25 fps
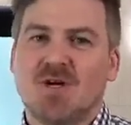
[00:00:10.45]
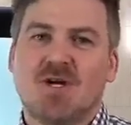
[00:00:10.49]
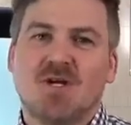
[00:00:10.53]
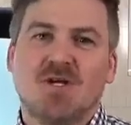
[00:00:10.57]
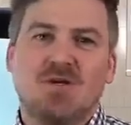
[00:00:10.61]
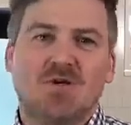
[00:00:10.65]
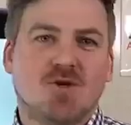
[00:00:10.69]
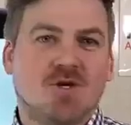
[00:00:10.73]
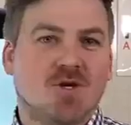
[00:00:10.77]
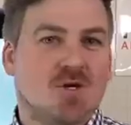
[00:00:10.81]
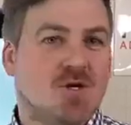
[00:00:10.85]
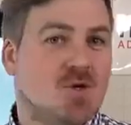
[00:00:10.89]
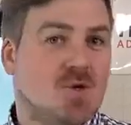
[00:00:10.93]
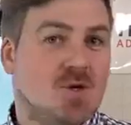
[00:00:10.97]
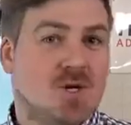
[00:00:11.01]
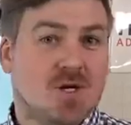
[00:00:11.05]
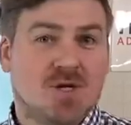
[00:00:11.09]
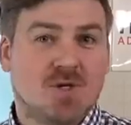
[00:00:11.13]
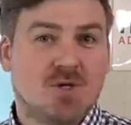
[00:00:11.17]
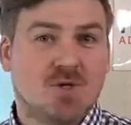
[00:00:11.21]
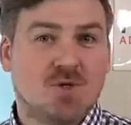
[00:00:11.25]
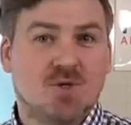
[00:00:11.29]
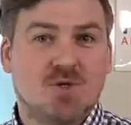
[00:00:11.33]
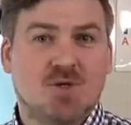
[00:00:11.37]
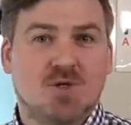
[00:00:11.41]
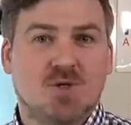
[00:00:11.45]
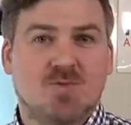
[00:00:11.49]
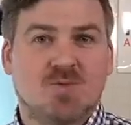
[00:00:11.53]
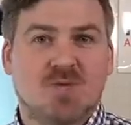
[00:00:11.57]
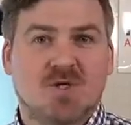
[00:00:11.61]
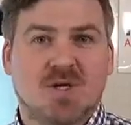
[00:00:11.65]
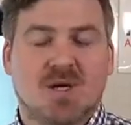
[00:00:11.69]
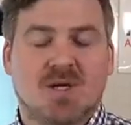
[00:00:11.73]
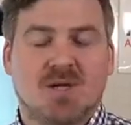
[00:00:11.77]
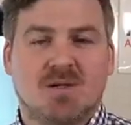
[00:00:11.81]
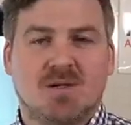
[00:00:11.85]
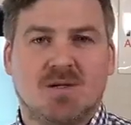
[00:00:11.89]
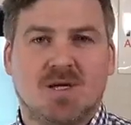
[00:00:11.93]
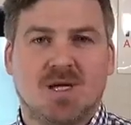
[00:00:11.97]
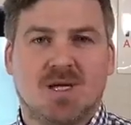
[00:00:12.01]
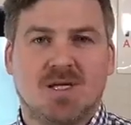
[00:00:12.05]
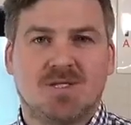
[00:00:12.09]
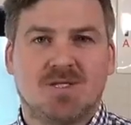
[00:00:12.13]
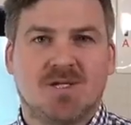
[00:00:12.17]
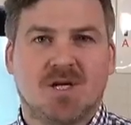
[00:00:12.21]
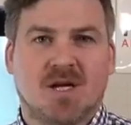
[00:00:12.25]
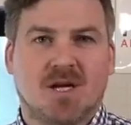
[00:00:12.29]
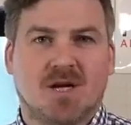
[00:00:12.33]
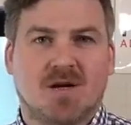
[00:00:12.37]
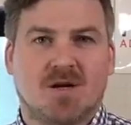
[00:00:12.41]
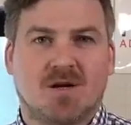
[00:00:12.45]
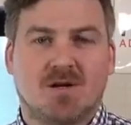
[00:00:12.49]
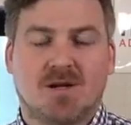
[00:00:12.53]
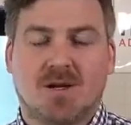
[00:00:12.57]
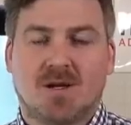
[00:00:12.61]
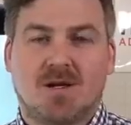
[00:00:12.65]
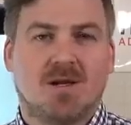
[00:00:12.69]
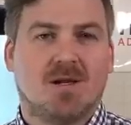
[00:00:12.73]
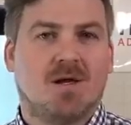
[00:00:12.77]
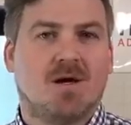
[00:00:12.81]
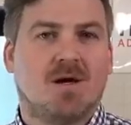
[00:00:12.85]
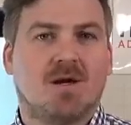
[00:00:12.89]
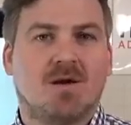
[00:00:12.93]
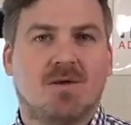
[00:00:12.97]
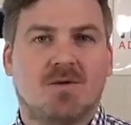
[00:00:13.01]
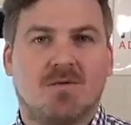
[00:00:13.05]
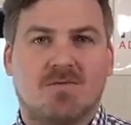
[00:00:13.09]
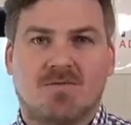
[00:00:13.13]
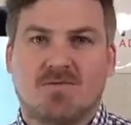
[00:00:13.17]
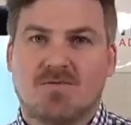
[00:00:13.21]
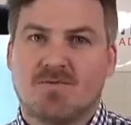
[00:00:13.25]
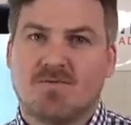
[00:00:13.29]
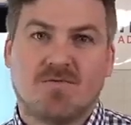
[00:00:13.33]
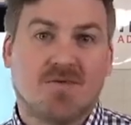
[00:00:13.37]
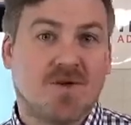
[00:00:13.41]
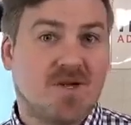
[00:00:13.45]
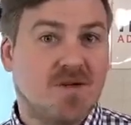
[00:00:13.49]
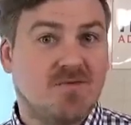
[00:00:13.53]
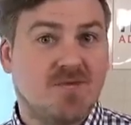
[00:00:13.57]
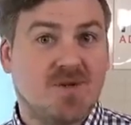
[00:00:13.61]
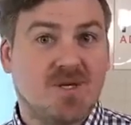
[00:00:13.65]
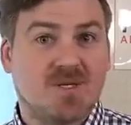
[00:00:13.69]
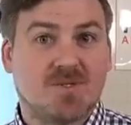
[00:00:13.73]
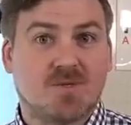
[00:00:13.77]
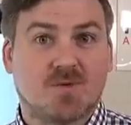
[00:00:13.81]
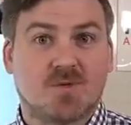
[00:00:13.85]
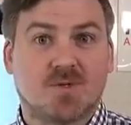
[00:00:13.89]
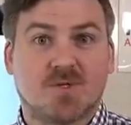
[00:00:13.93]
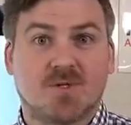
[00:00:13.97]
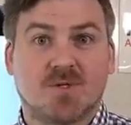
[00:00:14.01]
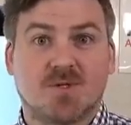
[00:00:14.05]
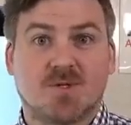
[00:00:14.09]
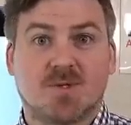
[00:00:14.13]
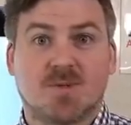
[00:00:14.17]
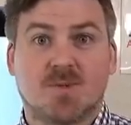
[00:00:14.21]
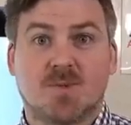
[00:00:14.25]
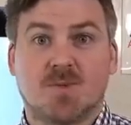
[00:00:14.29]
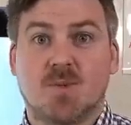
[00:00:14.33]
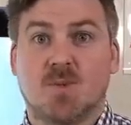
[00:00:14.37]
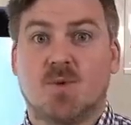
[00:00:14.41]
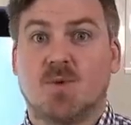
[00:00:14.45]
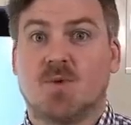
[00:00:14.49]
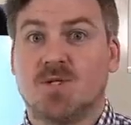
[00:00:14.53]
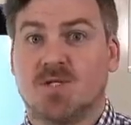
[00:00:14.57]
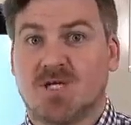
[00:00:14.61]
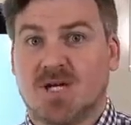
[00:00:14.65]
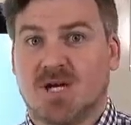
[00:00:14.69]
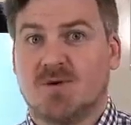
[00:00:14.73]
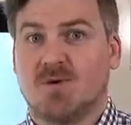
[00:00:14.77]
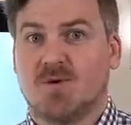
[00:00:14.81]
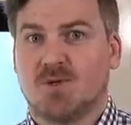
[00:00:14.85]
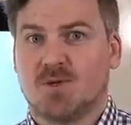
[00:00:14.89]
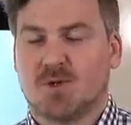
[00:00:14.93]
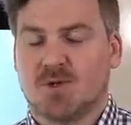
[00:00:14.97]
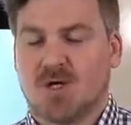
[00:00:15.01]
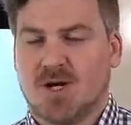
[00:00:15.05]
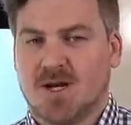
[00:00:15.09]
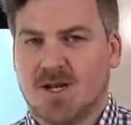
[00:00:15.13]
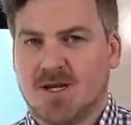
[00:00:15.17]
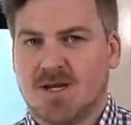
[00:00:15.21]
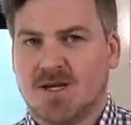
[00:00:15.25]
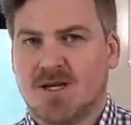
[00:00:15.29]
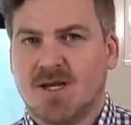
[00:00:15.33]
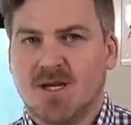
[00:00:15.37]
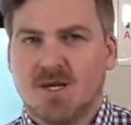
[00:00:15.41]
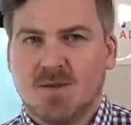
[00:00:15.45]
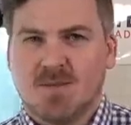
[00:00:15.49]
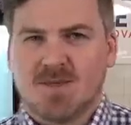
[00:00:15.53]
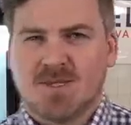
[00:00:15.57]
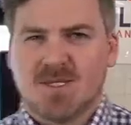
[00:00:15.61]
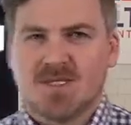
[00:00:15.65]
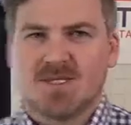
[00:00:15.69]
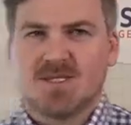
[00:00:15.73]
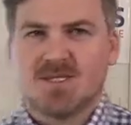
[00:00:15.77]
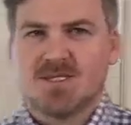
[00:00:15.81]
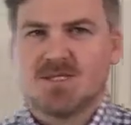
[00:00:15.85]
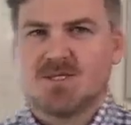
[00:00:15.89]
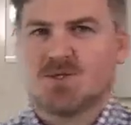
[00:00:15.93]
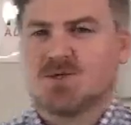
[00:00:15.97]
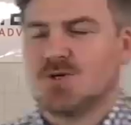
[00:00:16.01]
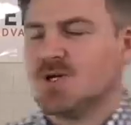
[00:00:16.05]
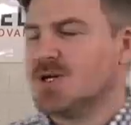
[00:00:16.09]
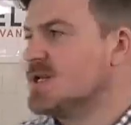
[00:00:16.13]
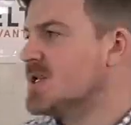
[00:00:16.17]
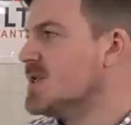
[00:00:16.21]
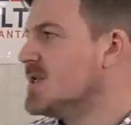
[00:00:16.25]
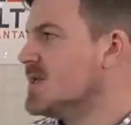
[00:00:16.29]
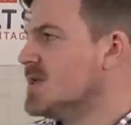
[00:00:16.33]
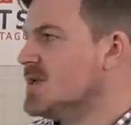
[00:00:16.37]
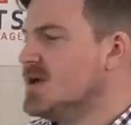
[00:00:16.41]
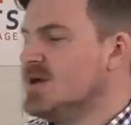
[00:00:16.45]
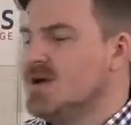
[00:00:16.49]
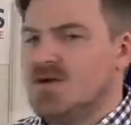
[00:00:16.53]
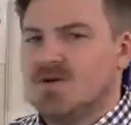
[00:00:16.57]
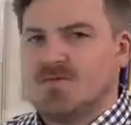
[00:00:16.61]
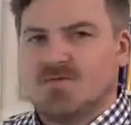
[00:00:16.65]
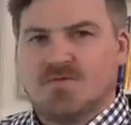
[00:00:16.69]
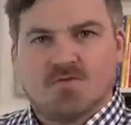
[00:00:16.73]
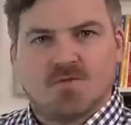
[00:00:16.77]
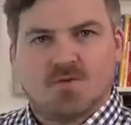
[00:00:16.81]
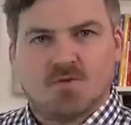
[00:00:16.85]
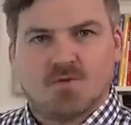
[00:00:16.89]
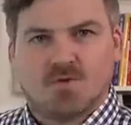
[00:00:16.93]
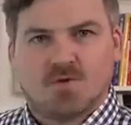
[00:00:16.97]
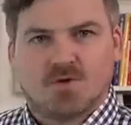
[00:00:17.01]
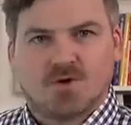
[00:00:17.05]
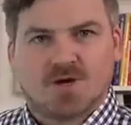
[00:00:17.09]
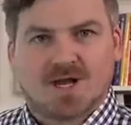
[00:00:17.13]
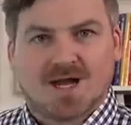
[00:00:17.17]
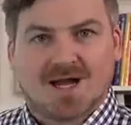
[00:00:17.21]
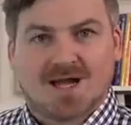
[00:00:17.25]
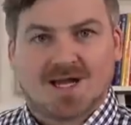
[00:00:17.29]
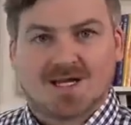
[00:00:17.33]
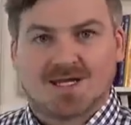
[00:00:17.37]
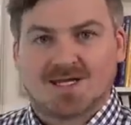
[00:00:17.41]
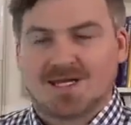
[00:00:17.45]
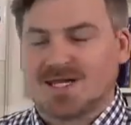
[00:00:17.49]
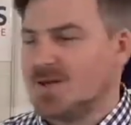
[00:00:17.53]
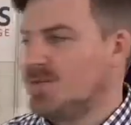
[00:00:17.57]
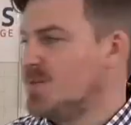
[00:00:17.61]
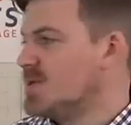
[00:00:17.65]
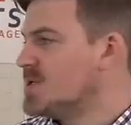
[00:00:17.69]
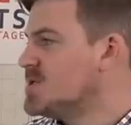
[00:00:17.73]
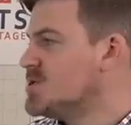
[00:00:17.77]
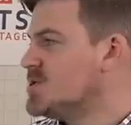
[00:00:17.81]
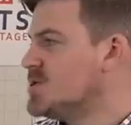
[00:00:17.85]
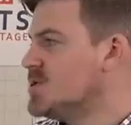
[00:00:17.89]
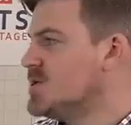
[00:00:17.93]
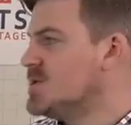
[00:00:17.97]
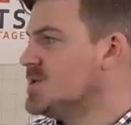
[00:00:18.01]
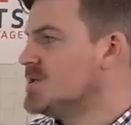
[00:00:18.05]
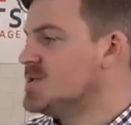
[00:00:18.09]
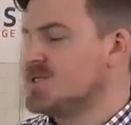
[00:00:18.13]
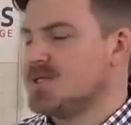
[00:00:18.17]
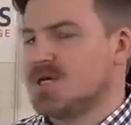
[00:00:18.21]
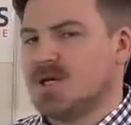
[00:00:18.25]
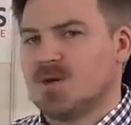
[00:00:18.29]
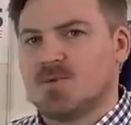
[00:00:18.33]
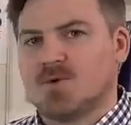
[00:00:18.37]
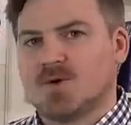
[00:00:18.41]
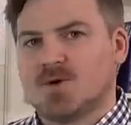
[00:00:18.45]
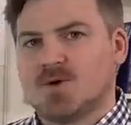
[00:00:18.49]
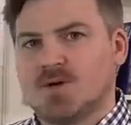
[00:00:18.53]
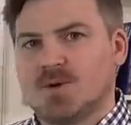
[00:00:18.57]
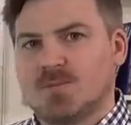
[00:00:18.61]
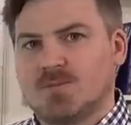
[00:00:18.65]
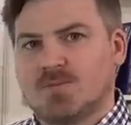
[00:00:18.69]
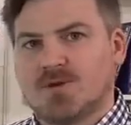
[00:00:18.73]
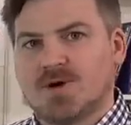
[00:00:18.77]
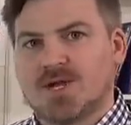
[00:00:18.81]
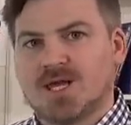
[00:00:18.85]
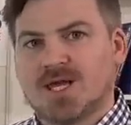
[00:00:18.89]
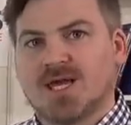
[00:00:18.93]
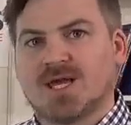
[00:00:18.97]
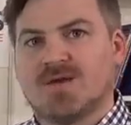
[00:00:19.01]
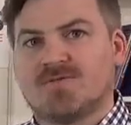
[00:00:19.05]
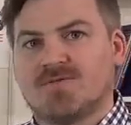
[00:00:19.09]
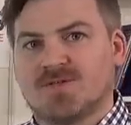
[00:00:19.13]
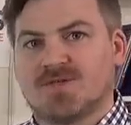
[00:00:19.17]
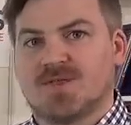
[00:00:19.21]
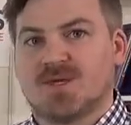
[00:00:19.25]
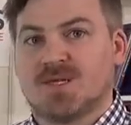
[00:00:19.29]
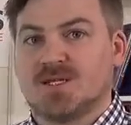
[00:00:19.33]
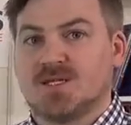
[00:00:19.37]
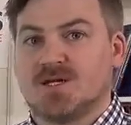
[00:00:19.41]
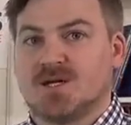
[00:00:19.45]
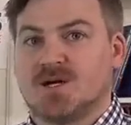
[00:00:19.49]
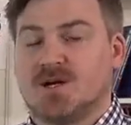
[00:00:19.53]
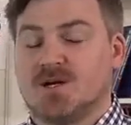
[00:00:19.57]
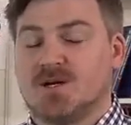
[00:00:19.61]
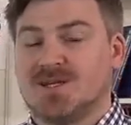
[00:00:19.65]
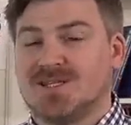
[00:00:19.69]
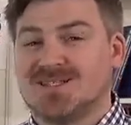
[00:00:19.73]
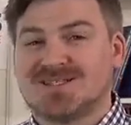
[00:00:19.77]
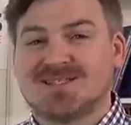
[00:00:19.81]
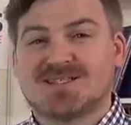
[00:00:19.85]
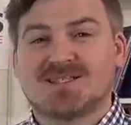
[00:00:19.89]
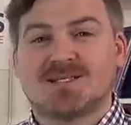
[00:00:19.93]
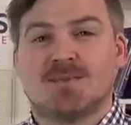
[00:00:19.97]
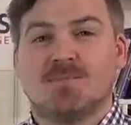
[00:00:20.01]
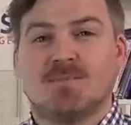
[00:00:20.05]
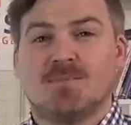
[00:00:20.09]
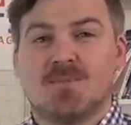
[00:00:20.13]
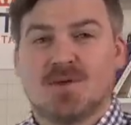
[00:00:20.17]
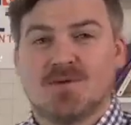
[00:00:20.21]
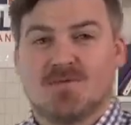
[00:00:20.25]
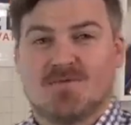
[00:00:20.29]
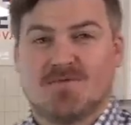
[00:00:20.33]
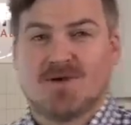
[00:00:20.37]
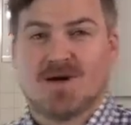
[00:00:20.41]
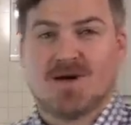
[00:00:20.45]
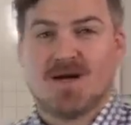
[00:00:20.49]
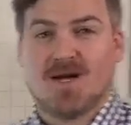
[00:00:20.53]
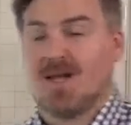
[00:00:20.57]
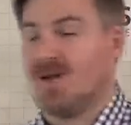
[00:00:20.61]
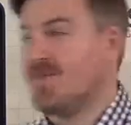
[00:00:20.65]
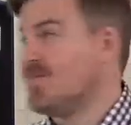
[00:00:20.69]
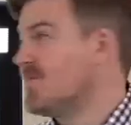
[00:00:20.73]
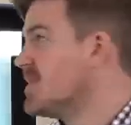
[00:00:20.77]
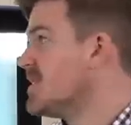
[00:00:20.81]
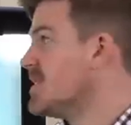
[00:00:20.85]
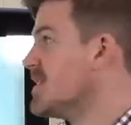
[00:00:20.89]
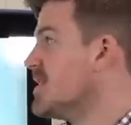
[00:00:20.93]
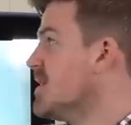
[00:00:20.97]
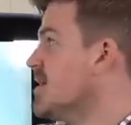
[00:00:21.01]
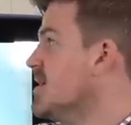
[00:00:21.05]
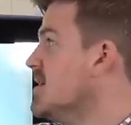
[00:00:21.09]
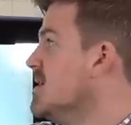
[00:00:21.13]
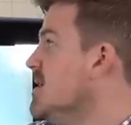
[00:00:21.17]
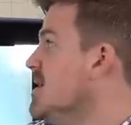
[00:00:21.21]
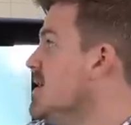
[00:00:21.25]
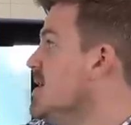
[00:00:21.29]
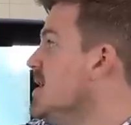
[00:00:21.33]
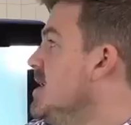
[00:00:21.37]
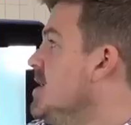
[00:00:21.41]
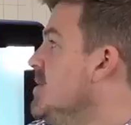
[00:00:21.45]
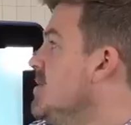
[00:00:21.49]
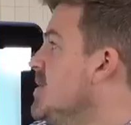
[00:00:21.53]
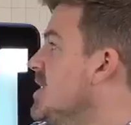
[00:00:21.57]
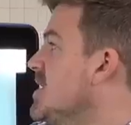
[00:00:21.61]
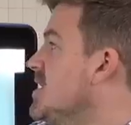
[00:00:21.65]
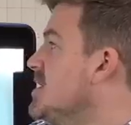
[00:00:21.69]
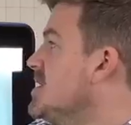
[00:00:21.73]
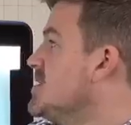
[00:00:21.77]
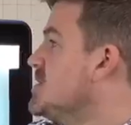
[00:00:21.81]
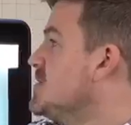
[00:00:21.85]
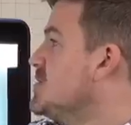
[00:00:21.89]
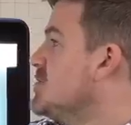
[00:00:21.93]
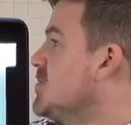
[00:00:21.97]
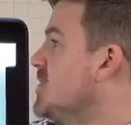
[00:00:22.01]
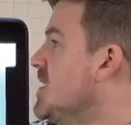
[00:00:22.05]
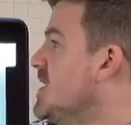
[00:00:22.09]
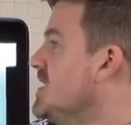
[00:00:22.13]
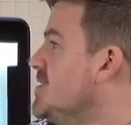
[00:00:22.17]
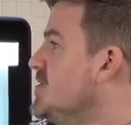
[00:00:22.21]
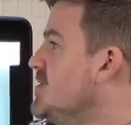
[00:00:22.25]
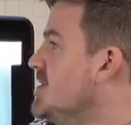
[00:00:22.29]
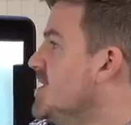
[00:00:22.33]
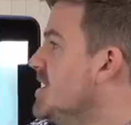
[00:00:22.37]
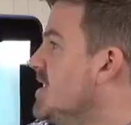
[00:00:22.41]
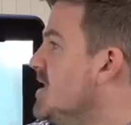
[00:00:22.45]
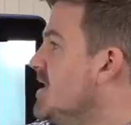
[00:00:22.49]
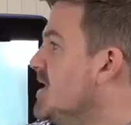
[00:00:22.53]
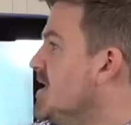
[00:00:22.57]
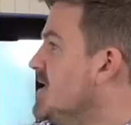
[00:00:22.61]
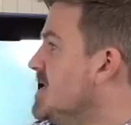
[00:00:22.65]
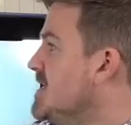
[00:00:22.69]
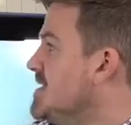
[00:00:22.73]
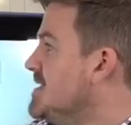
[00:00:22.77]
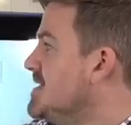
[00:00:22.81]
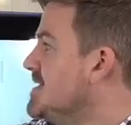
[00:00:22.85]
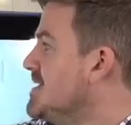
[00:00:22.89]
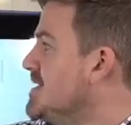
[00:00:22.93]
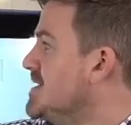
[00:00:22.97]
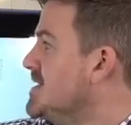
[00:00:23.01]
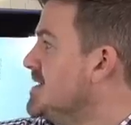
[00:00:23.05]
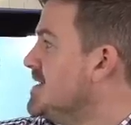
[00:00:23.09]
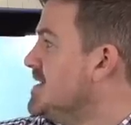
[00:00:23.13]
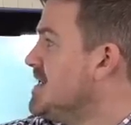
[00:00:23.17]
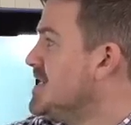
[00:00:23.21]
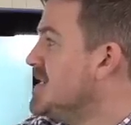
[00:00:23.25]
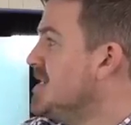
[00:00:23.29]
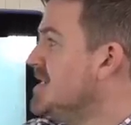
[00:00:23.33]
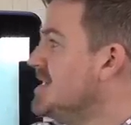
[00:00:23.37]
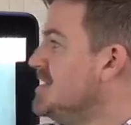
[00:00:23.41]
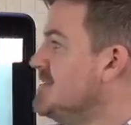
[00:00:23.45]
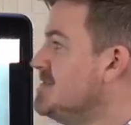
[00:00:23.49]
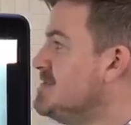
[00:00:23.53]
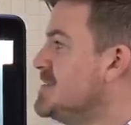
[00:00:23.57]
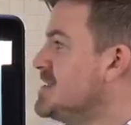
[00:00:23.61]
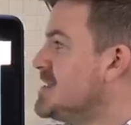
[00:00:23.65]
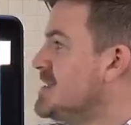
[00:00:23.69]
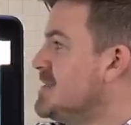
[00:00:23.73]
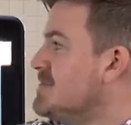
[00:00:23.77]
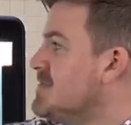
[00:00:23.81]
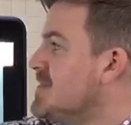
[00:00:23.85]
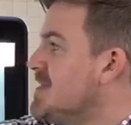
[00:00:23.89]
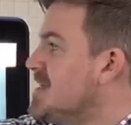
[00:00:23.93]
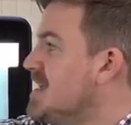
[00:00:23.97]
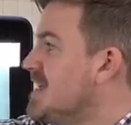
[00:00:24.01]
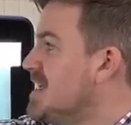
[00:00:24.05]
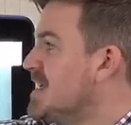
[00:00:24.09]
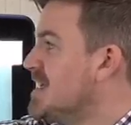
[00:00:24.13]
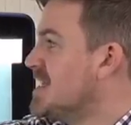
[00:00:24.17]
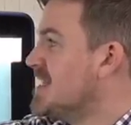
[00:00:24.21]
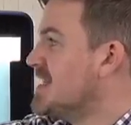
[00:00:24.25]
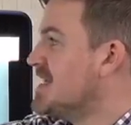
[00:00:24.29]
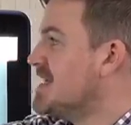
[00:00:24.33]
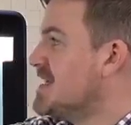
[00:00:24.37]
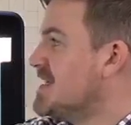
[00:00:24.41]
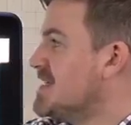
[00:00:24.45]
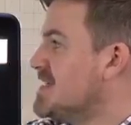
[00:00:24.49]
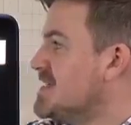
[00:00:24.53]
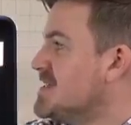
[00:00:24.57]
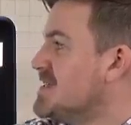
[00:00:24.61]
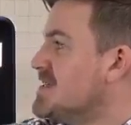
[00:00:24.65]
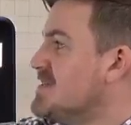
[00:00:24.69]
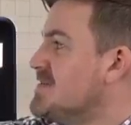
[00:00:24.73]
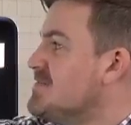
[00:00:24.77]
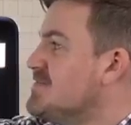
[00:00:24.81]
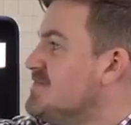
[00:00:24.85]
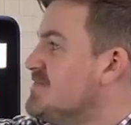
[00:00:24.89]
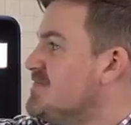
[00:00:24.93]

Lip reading: You can go on our YouTube channel and check out a lot of free resources for general training, but this is strictly for academic students, and we're going to break everything down and simplify everything, because when you guys see something like this,